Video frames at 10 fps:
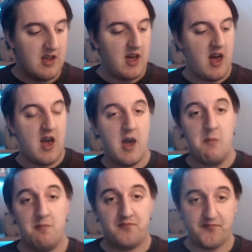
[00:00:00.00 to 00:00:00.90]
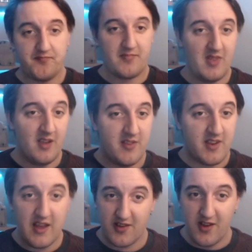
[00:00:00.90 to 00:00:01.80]

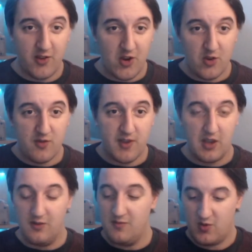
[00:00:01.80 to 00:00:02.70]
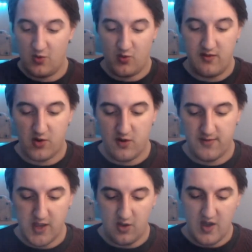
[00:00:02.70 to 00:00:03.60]
Today it's another juice review. We've got for
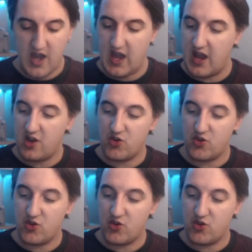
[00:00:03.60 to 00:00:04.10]
you a